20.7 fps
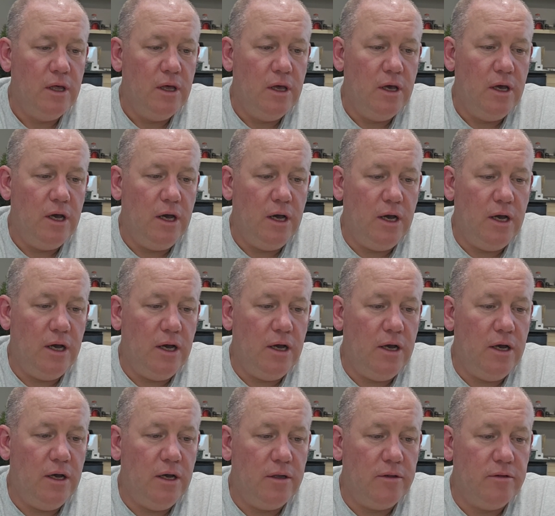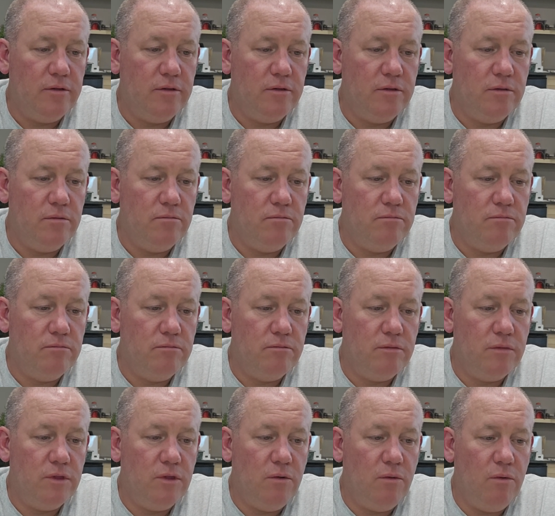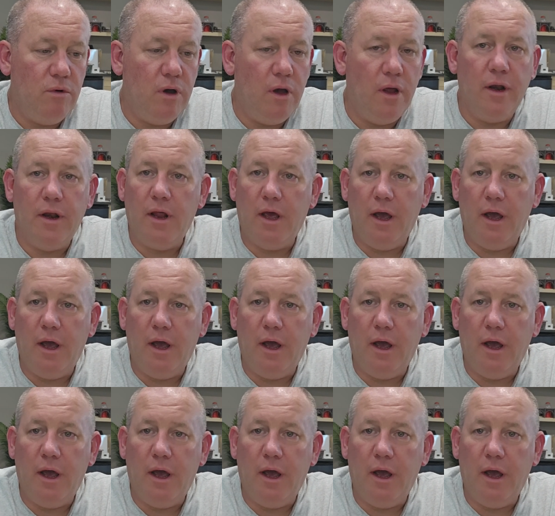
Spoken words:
The one